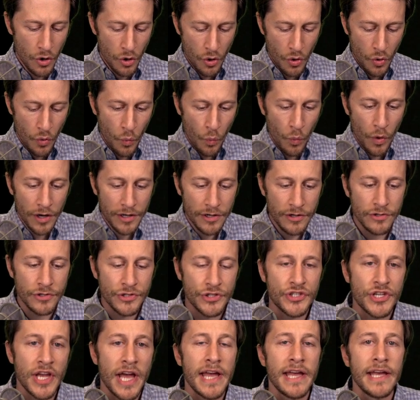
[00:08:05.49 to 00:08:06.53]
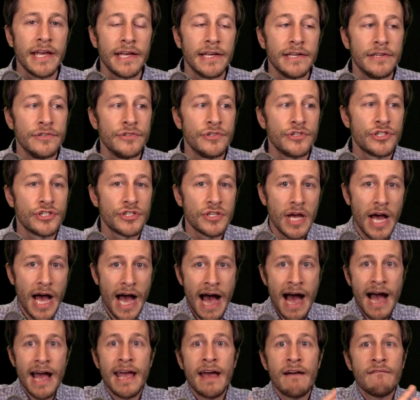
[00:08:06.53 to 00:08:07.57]
what you're saying is,
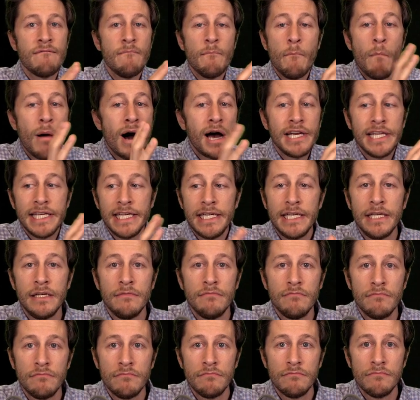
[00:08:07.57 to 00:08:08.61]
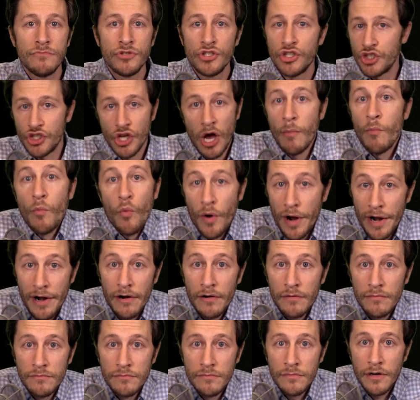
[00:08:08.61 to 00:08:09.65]
I have money
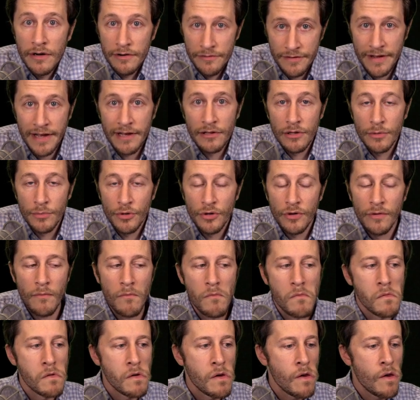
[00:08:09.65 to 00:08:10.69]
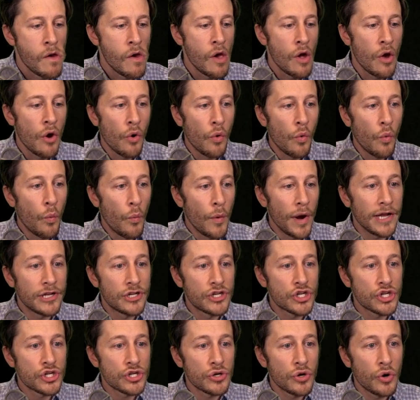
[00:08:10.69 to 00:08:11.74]
somewhere available,
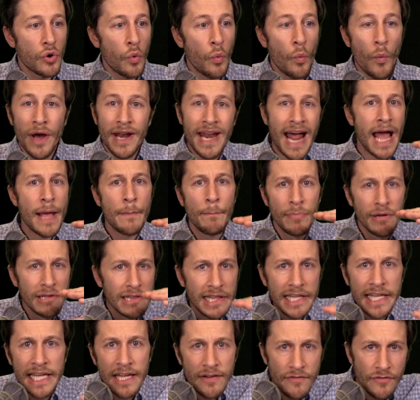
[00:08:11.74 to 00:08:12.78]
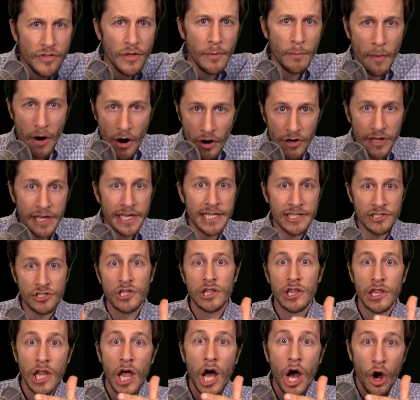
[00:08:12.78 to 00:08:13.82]
which when I believe the market is
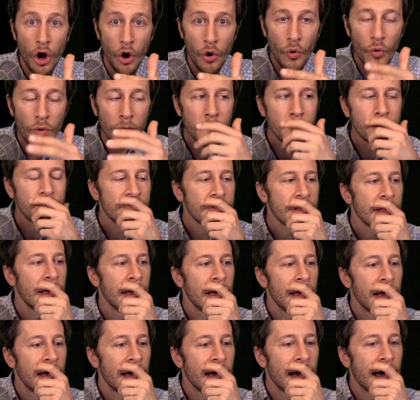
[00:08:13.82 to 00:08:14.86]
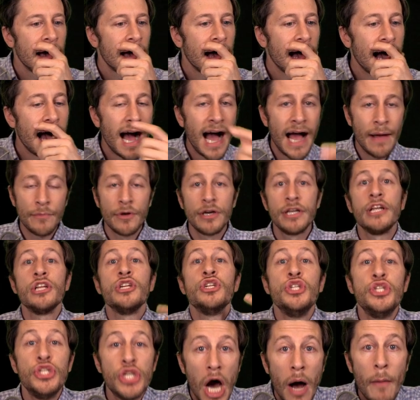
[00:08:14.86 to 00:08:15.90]
low, I'm going to
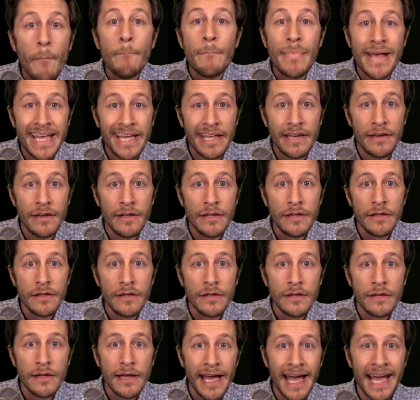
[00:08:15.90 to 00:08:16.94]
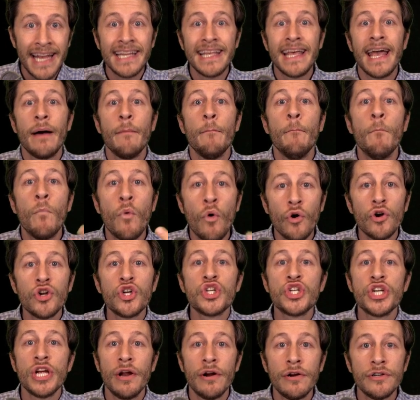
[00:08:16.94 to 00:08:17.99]
dump in and get more
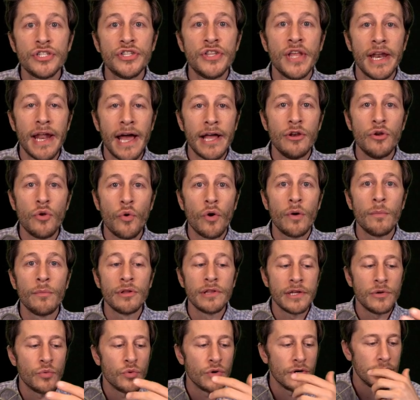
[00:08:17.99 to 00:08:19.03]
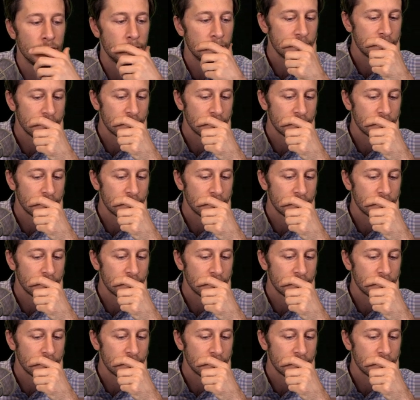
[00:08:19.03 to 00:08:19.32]
shares than I normally would.